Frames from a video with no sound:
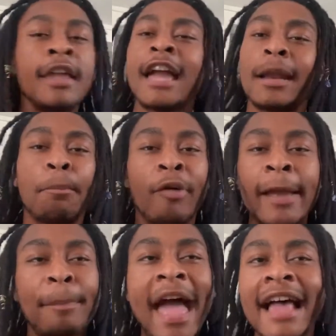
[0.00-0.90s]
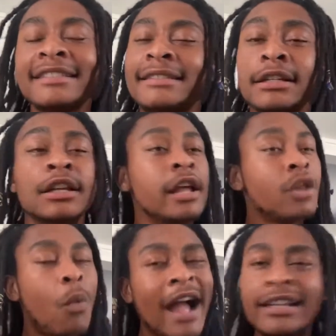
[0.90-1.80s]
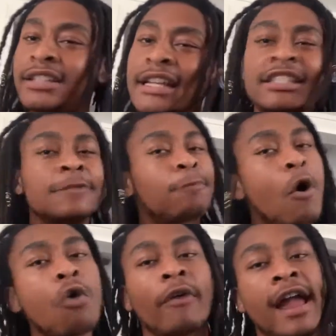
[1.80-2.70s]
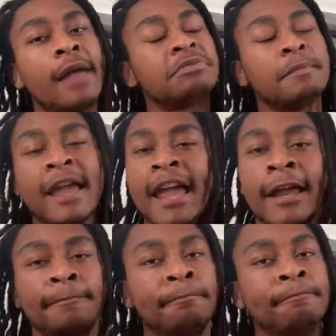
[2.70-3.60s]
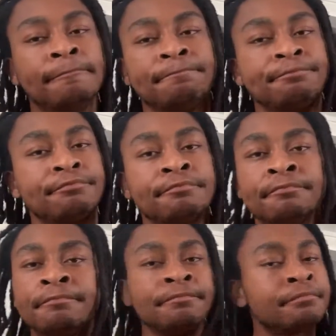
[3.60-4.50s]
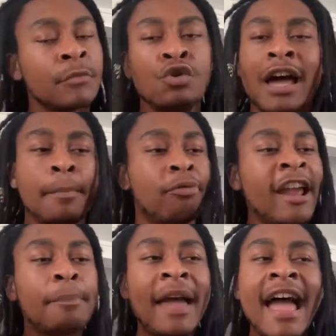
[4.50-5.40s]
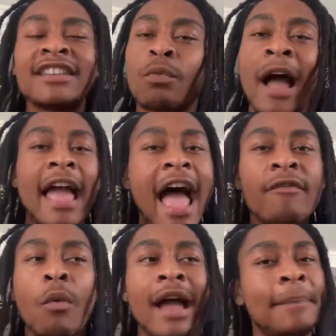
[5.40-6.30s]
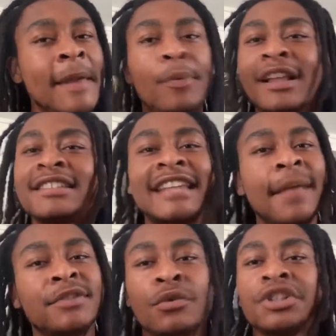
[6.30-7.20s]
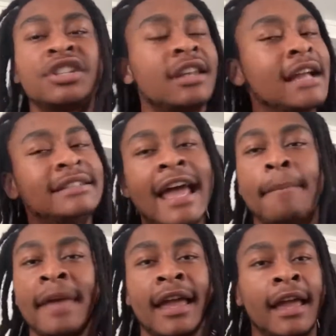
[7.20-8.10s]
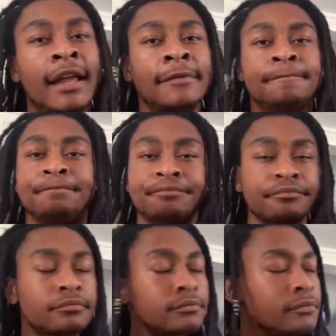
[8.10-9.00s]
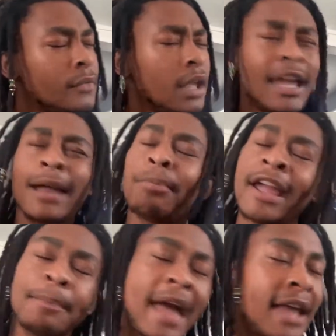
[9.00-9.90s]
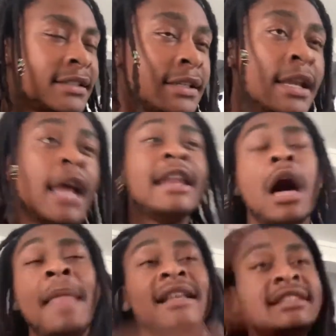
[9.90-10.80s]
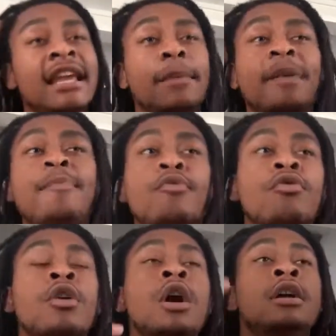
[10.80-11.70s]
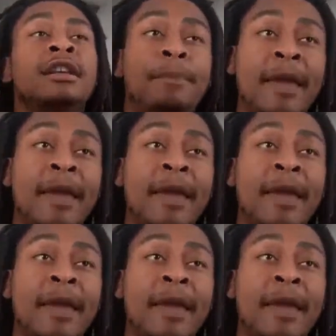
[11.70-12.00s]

You gotta break past the, the white Jesus programs, man. You gotta break past white having white people accept you and shit like that, man. You gotta break past it. Now I'm not saying the people, the